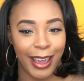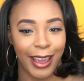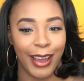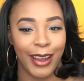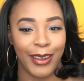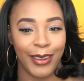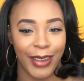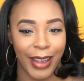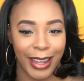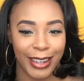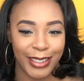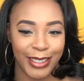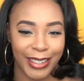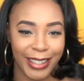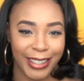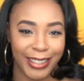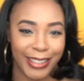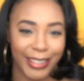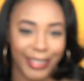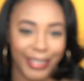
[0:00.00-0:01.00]

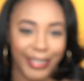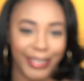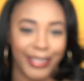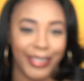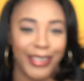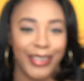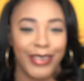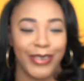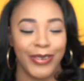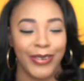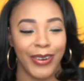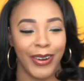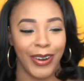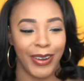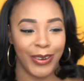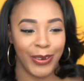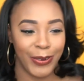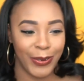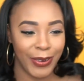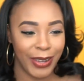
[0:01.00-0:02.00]
Congratulations to you
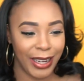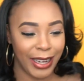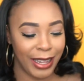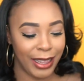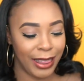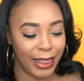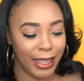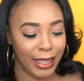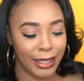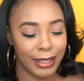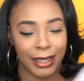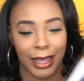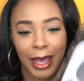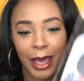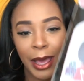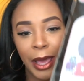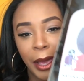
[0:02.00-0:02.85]
on winning this